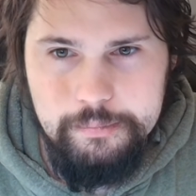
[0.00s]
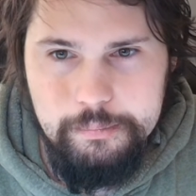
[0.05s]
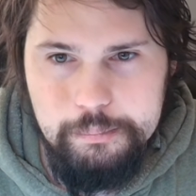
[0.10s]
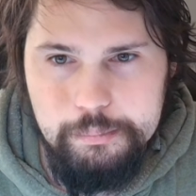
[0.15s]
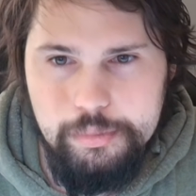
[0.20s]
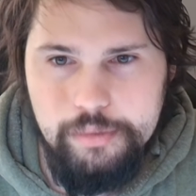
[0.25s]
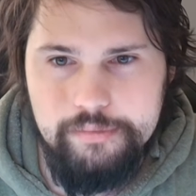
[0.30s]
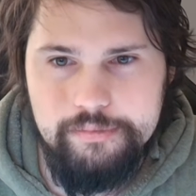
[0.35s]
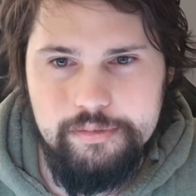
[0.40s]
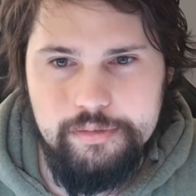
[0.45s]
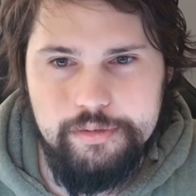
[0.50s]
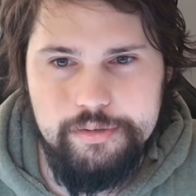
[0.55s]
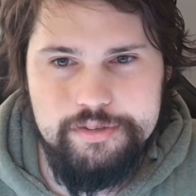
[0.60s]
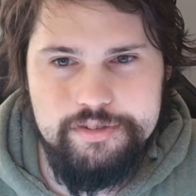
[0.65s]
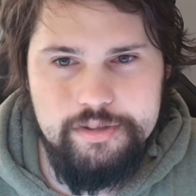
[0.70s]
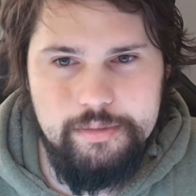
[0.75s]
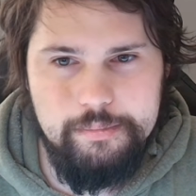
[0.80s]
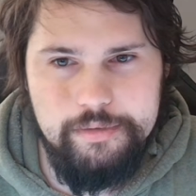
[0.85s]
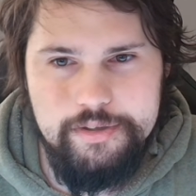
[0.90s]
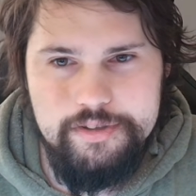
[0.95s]
but for
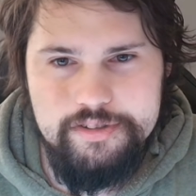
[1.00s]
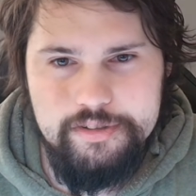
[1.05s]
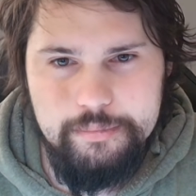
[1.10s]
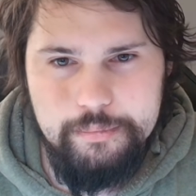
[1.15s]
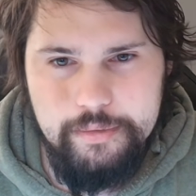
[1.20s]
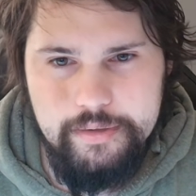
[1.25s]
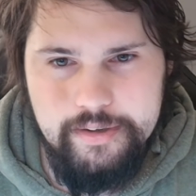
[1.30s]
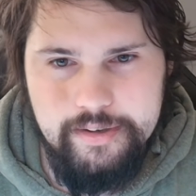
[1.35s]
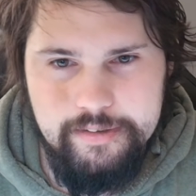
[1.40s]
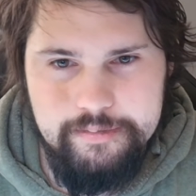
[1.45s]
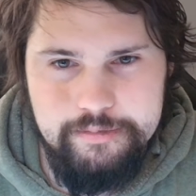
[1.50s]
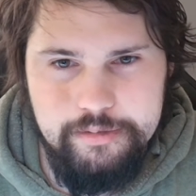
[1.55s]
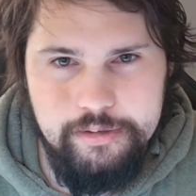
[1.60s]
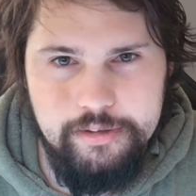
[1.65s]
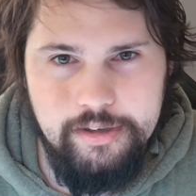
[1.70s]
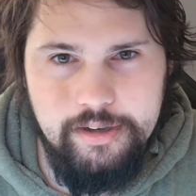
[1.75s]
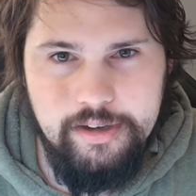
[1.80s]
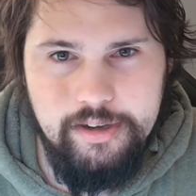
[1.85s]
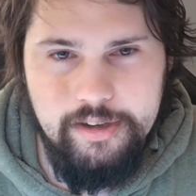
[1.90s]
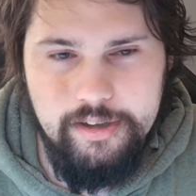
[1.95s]
some reason,
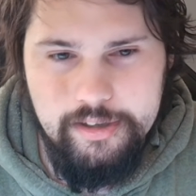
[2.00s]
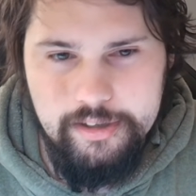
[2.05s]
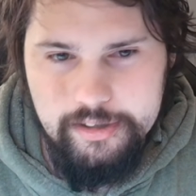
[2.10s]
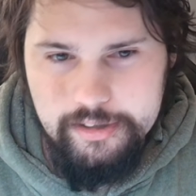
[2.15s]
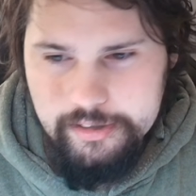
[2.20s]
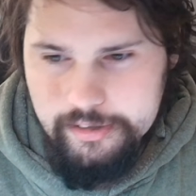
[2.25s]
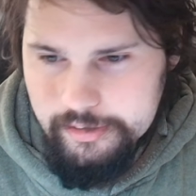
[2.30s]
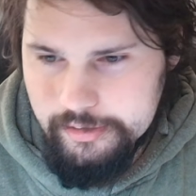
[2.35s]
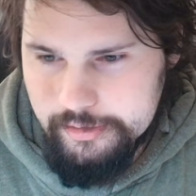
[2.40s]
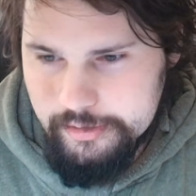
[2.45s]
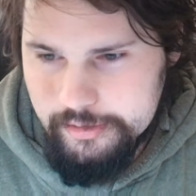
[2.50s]
whenever I